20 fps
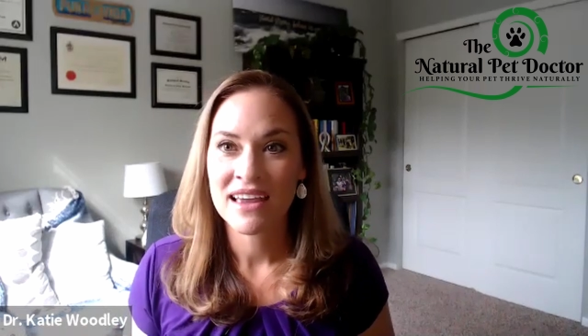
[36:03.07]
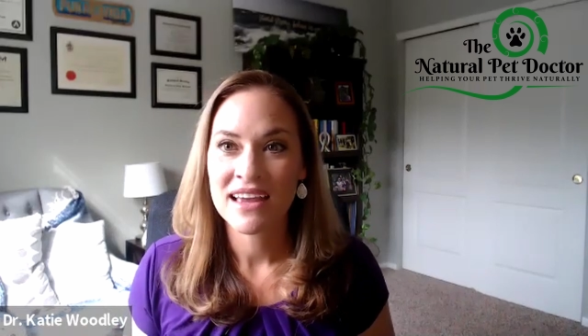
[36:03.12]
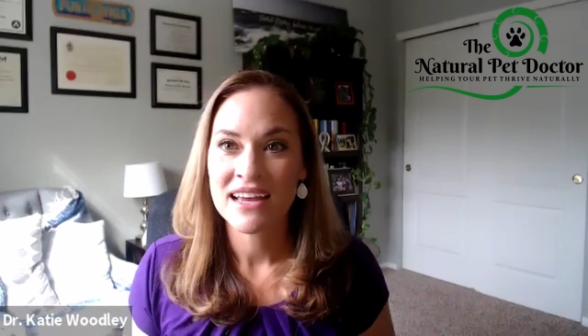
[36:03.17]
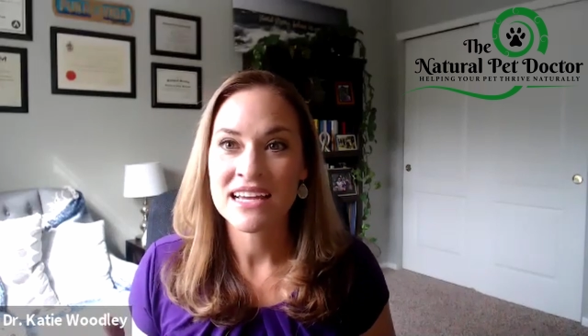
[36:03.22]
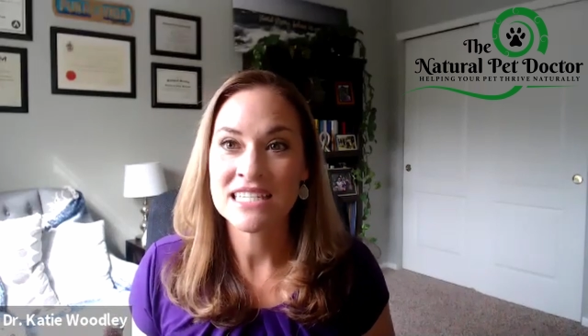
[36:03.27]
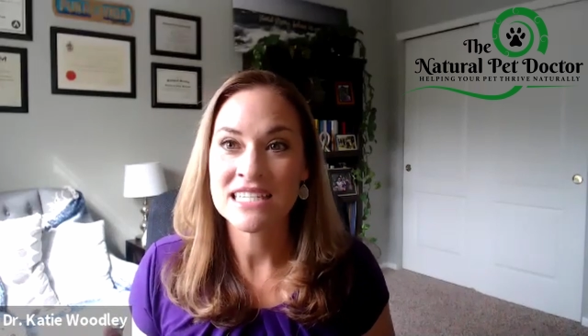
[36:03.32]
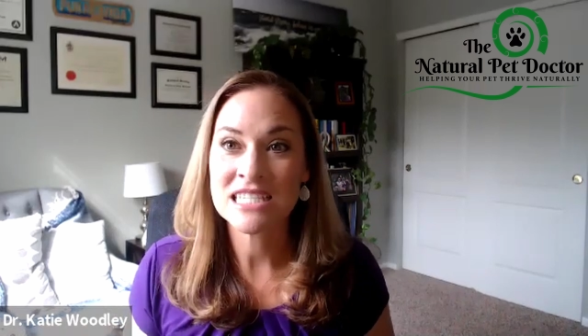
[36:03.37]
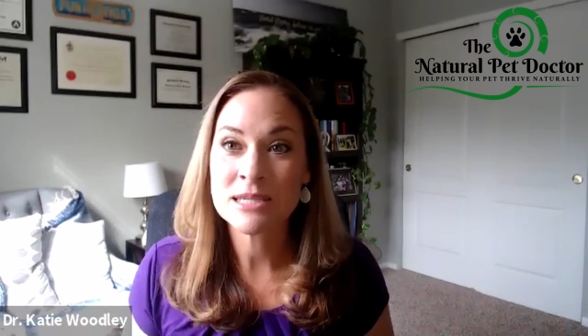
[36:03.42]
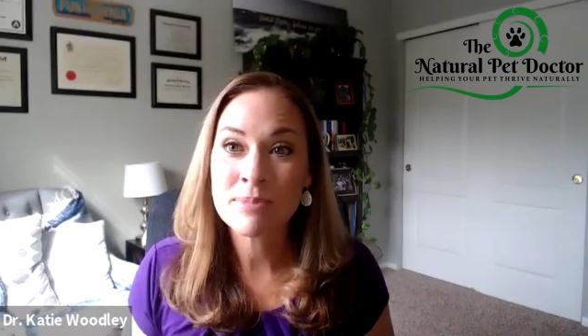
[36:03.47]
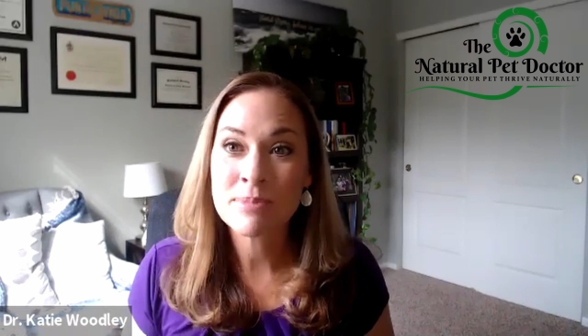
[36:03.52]

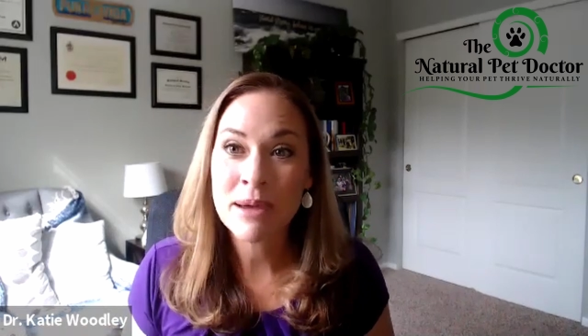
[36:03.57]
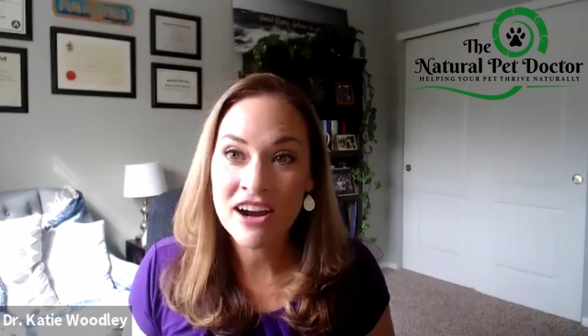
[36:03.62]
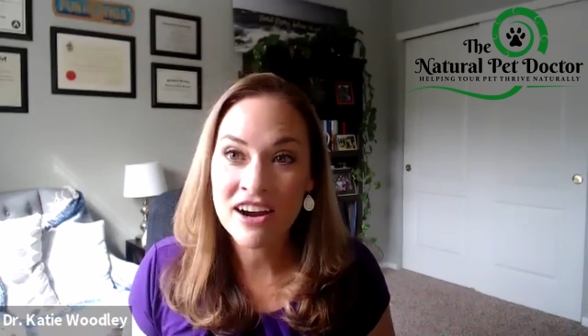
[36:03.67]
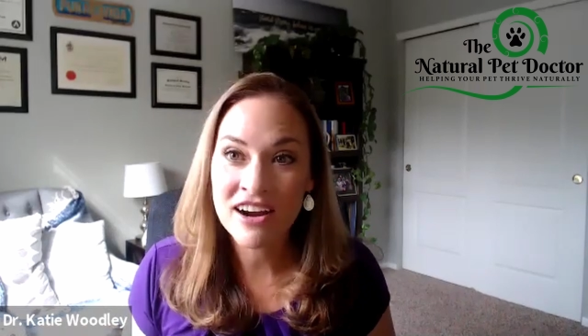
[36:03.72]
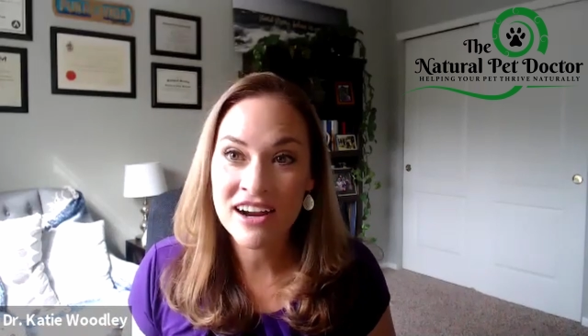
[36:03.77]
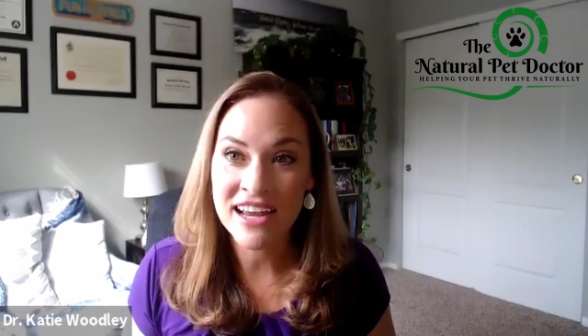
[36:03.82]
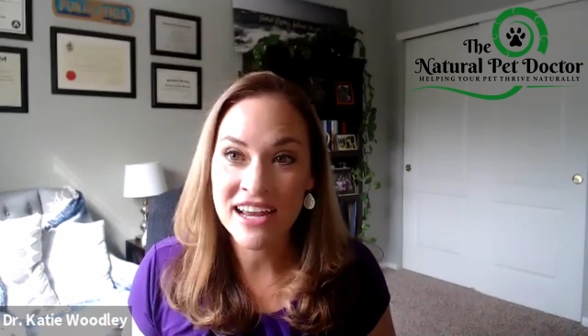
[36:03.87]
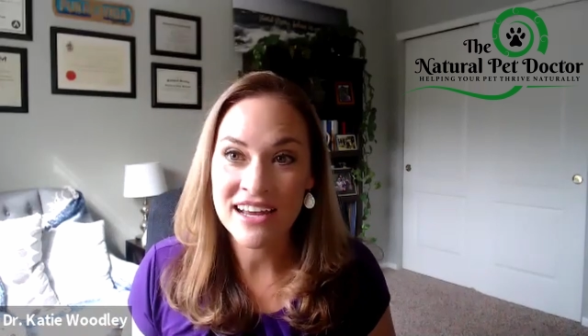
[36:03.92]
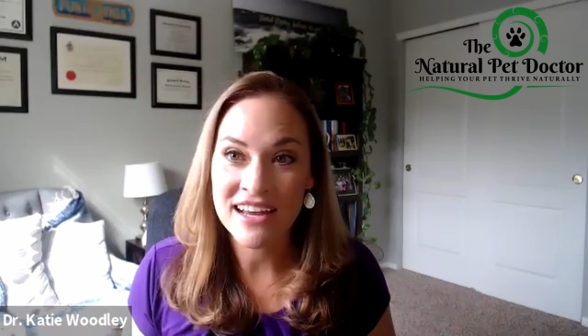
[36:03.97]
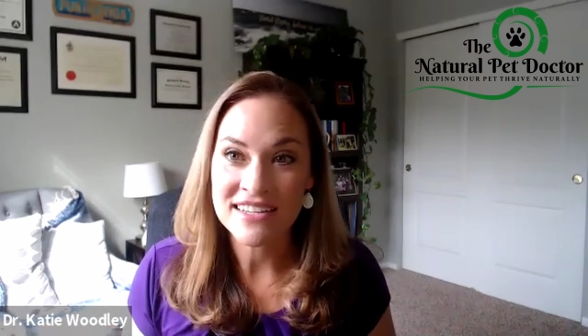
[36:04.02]

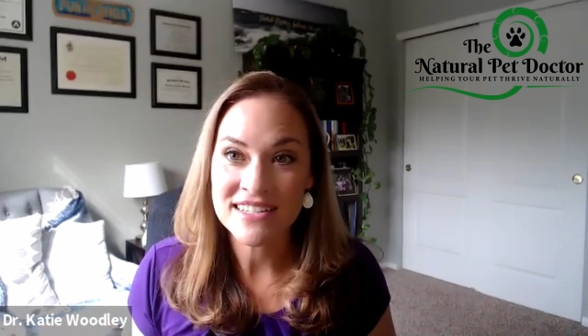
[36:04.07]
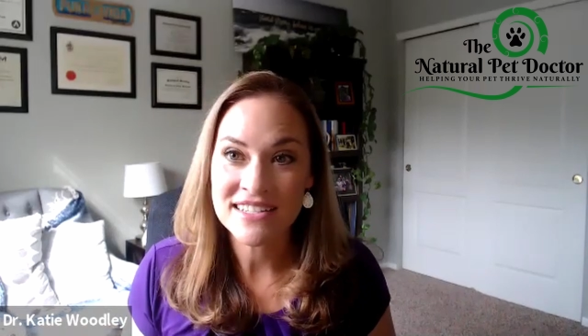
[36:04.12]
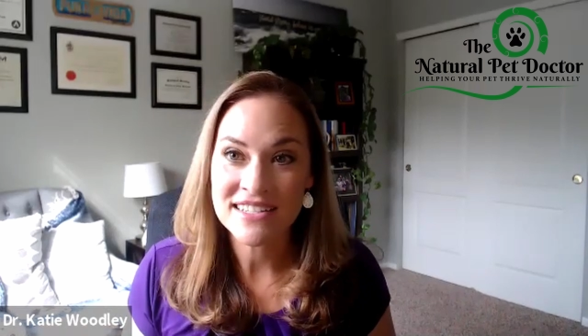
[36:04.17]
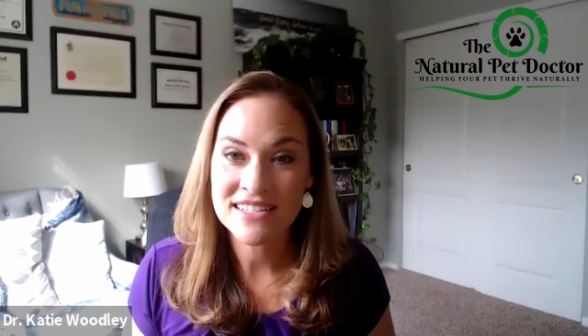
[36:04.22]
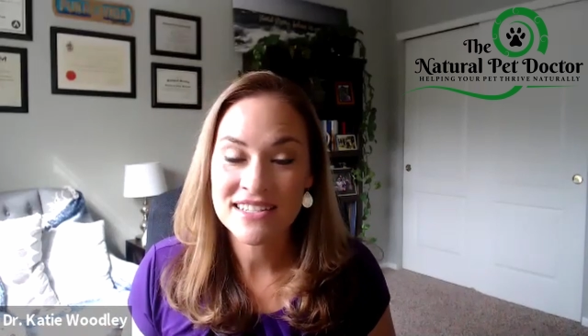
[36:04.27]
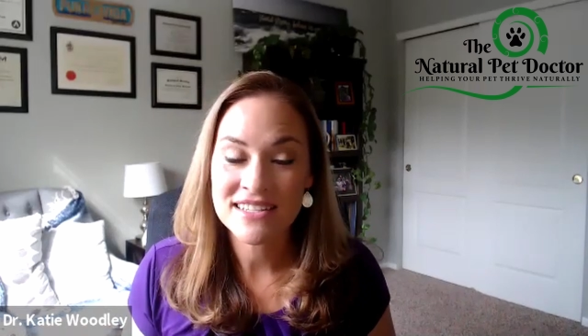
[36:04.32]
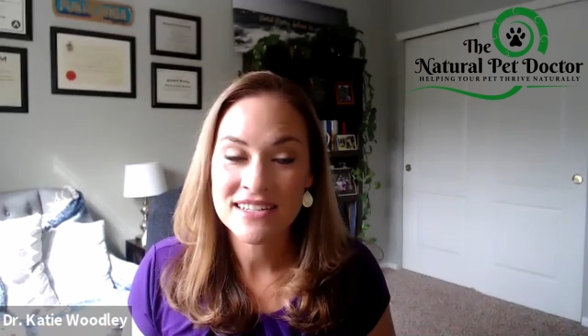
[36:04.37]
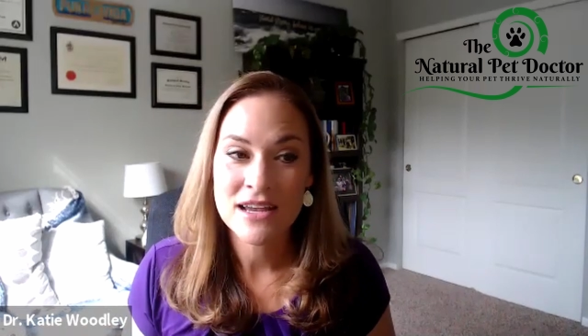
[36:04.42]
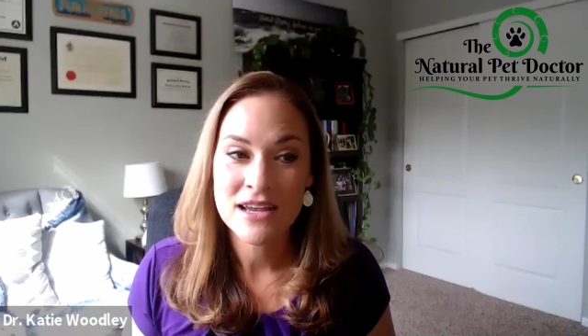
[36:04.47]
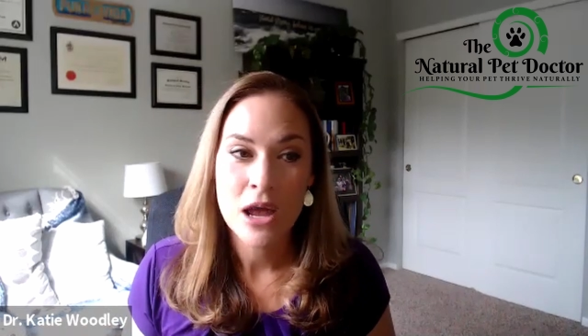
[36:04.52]
asparagus,